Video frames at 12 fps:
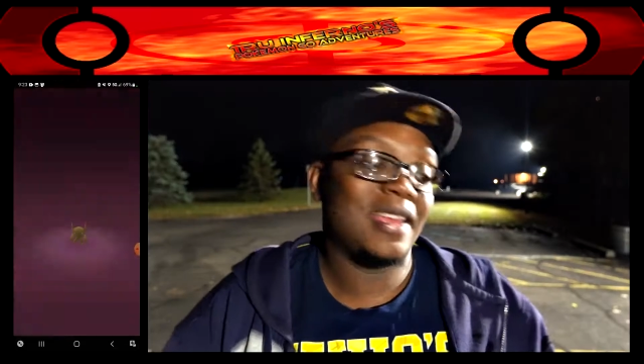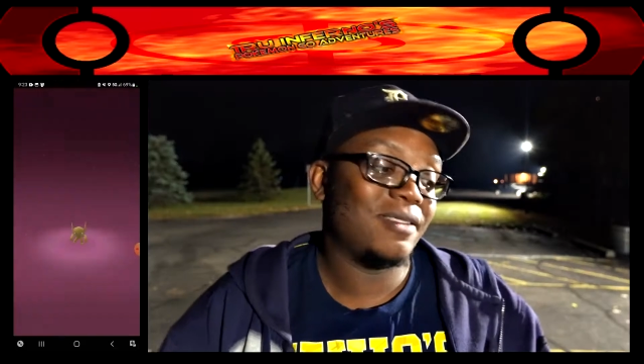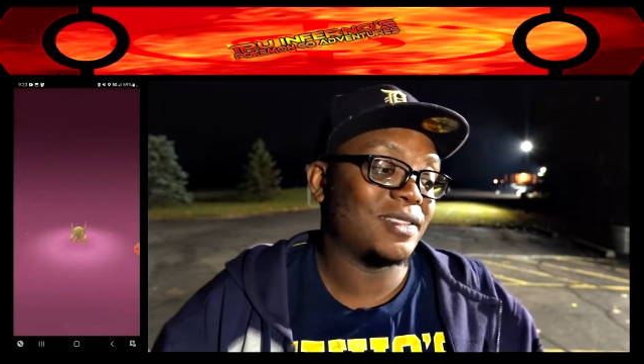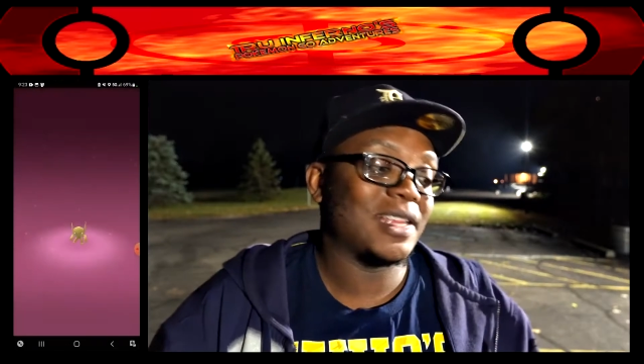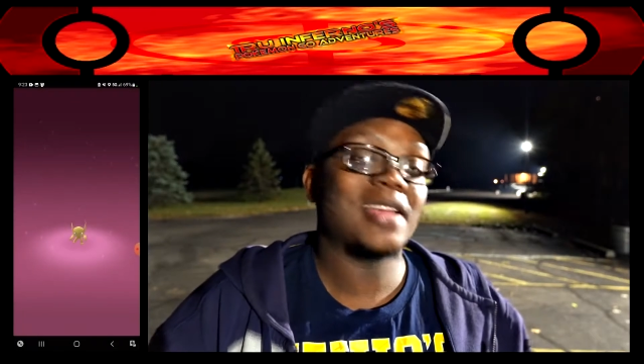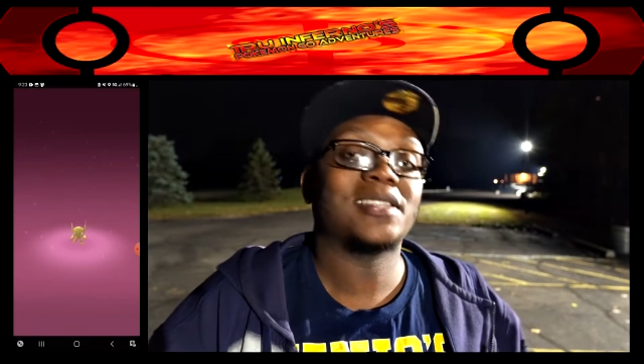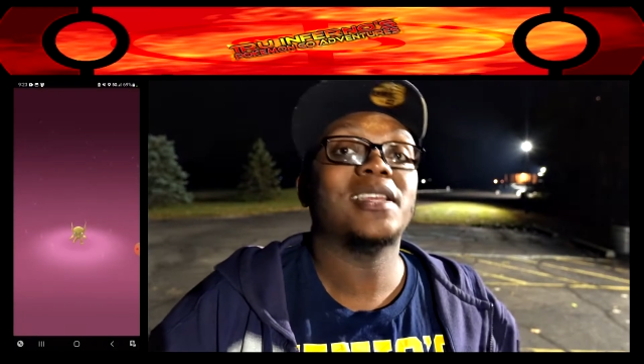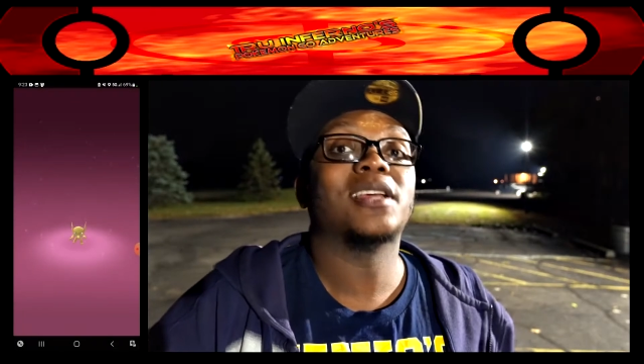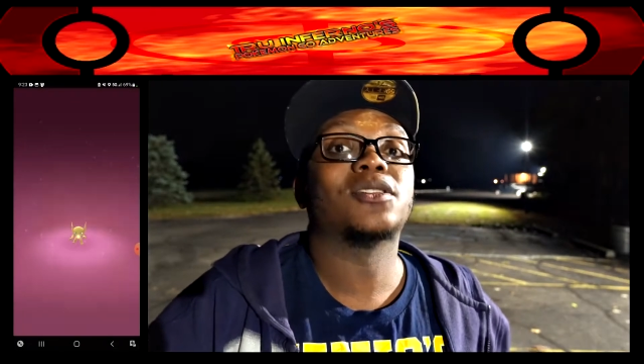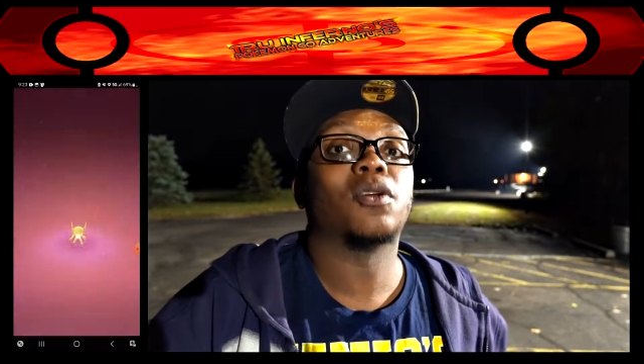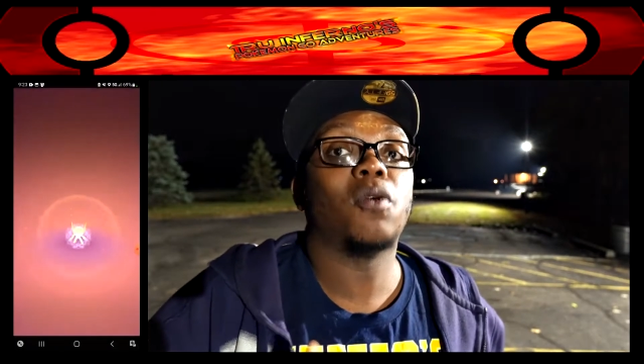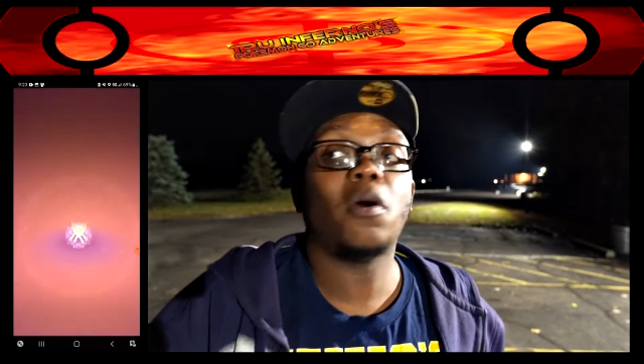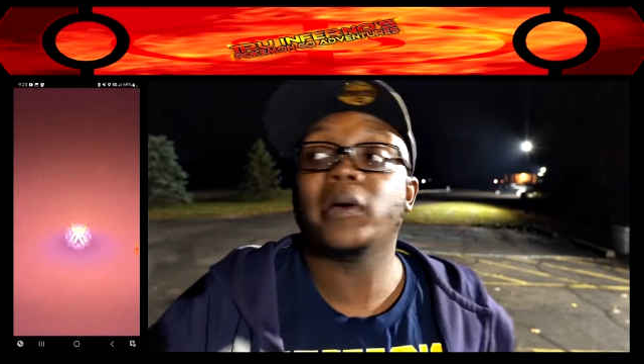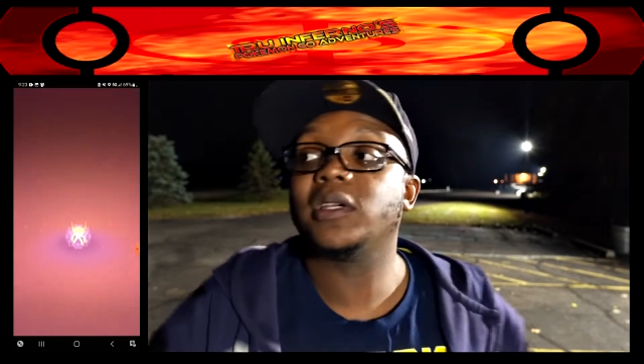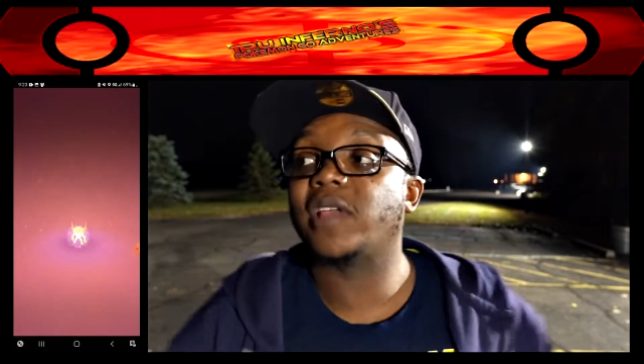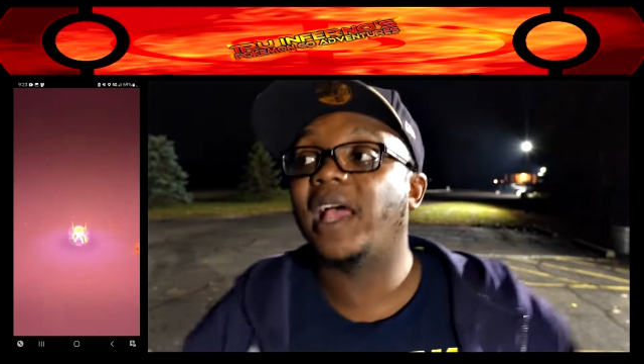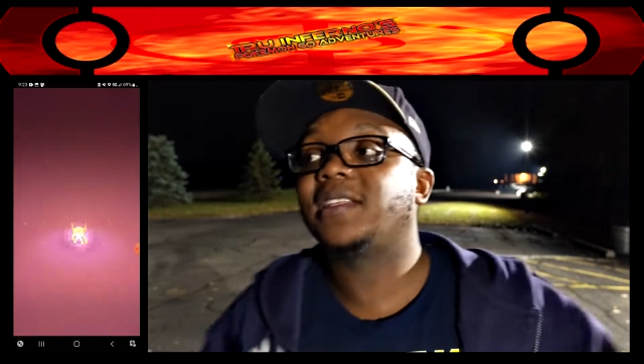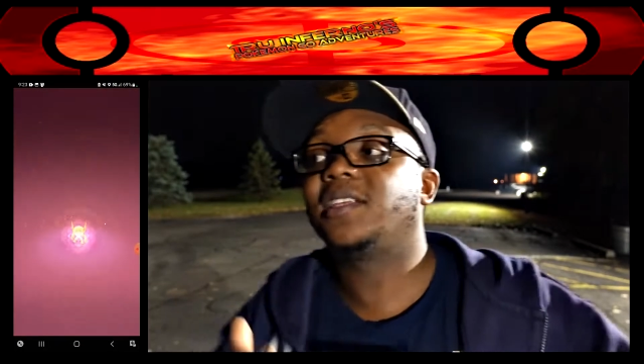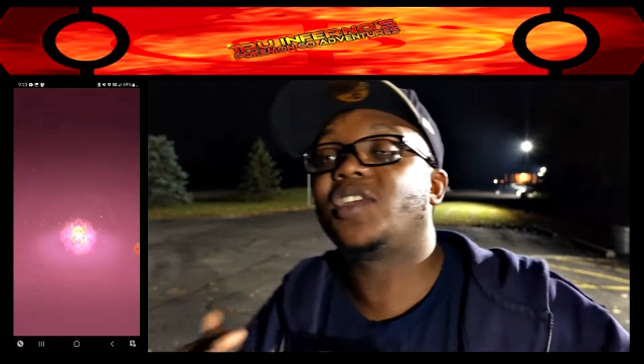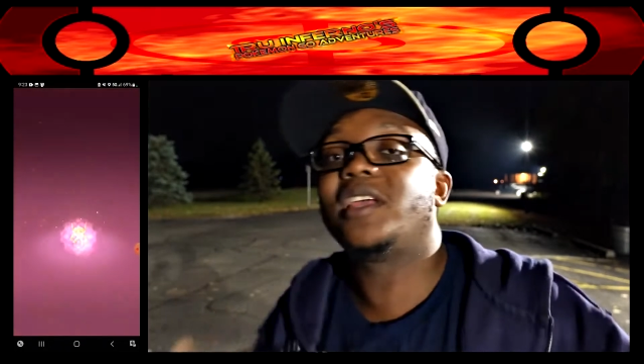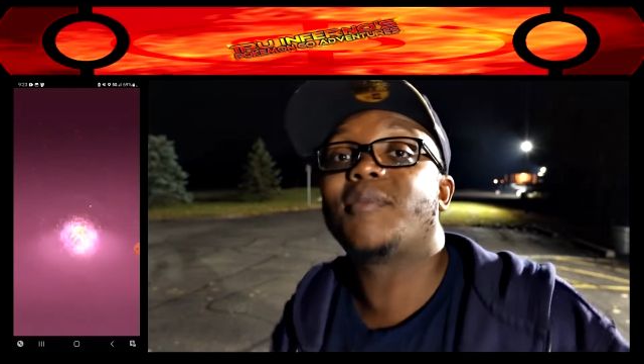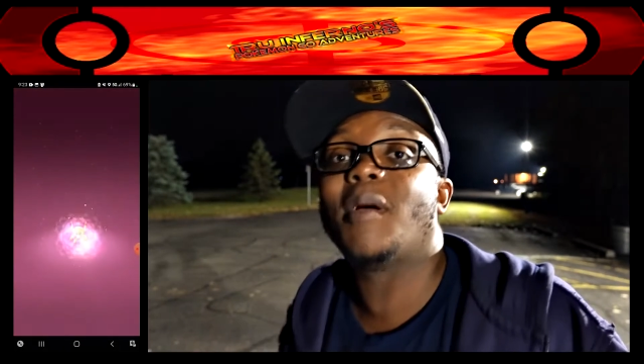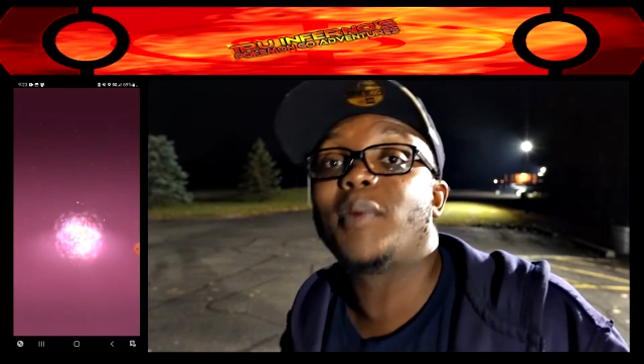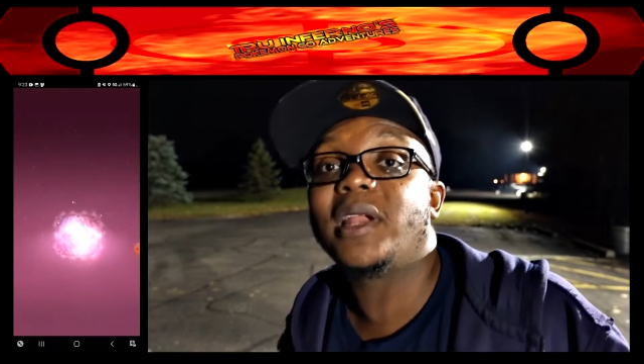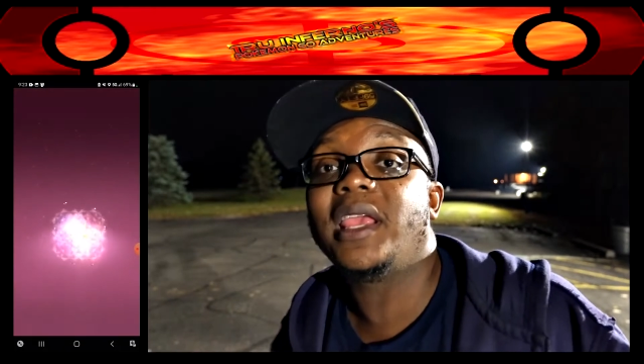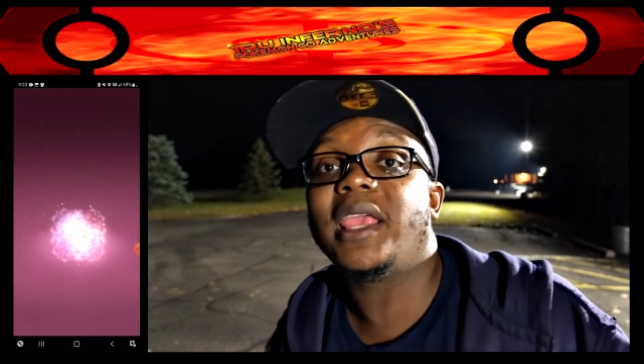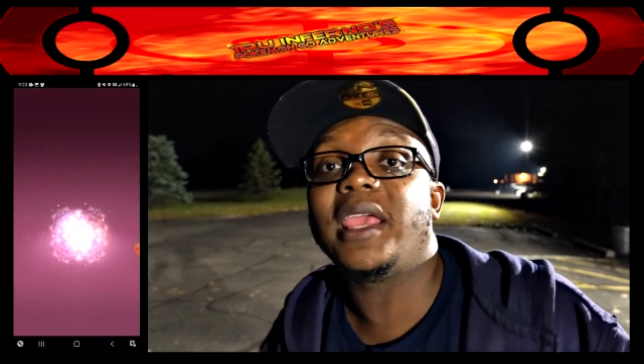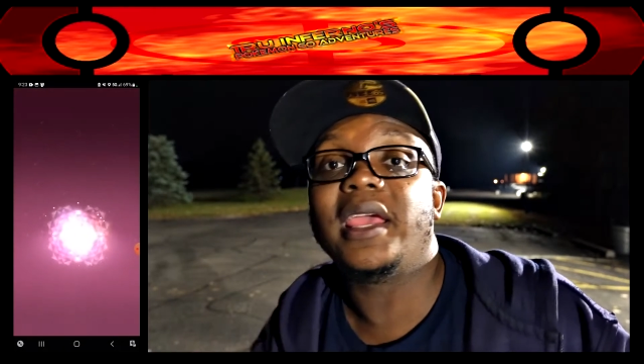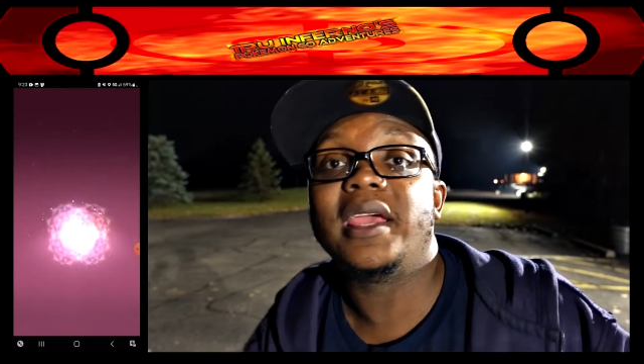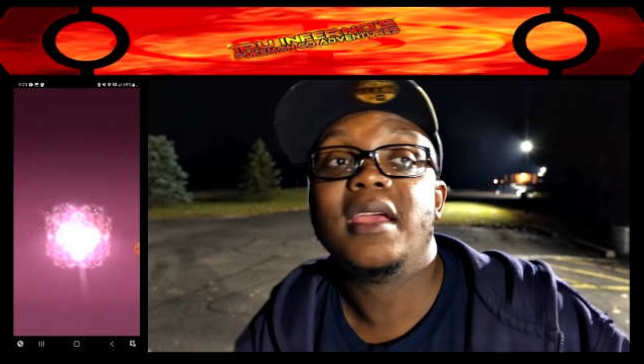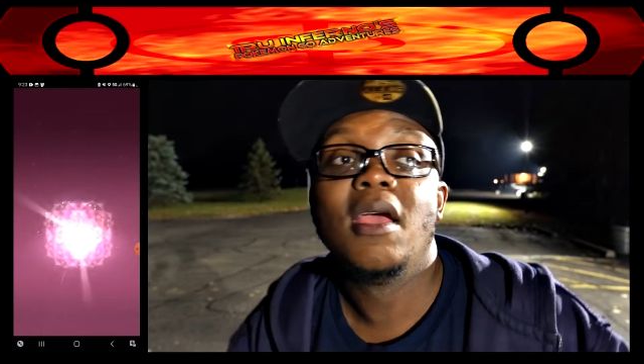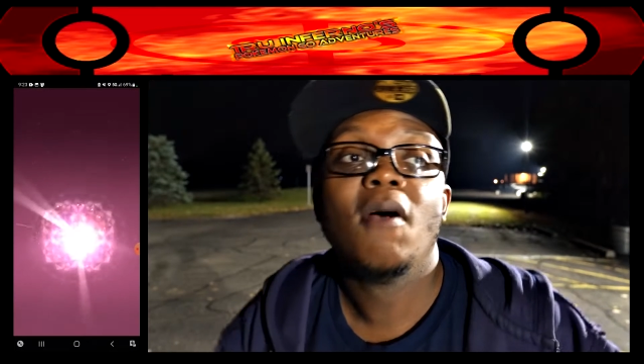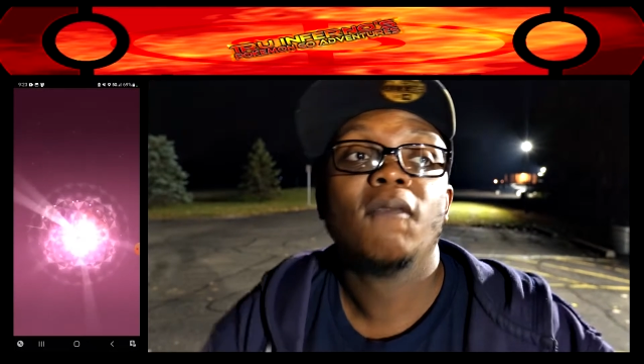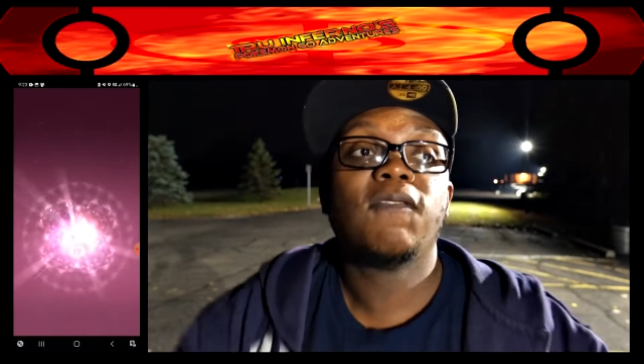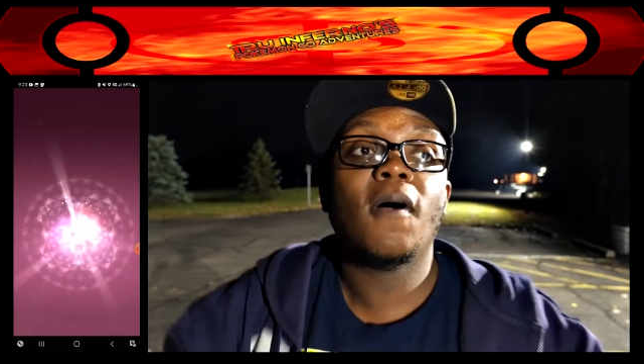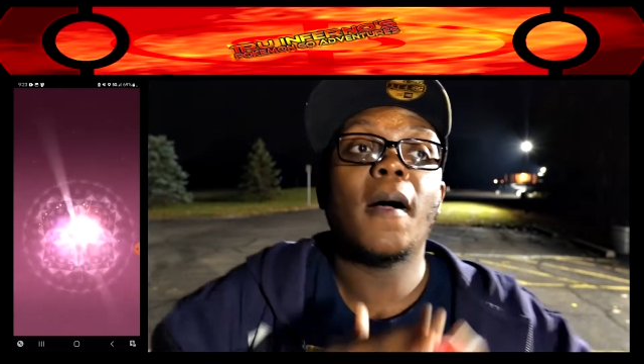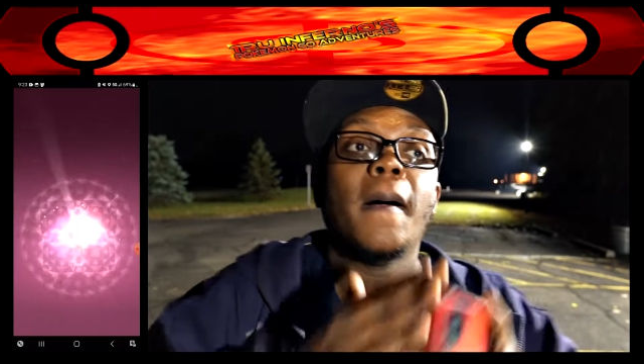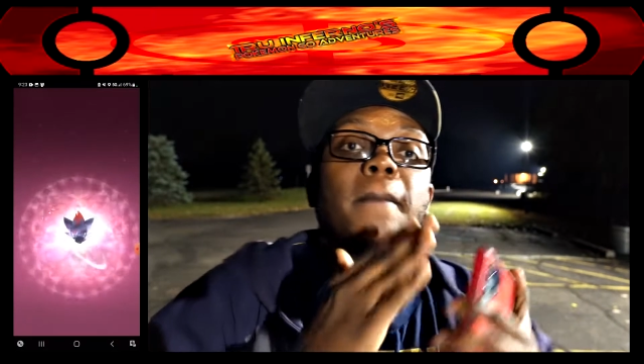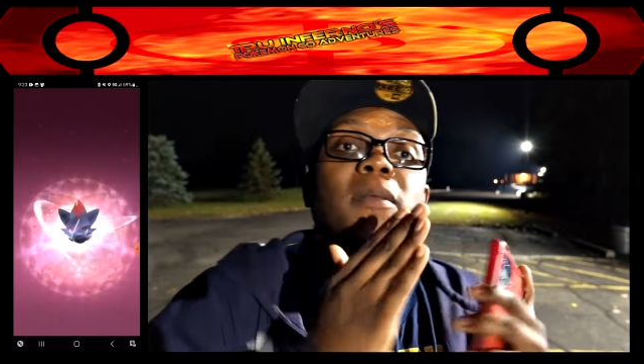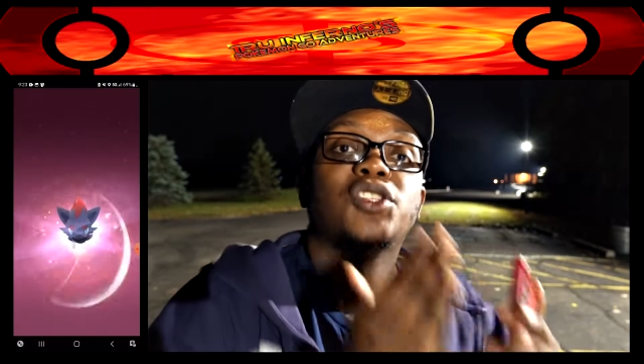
It was actually a Zorua. So I actually changed my buddy again from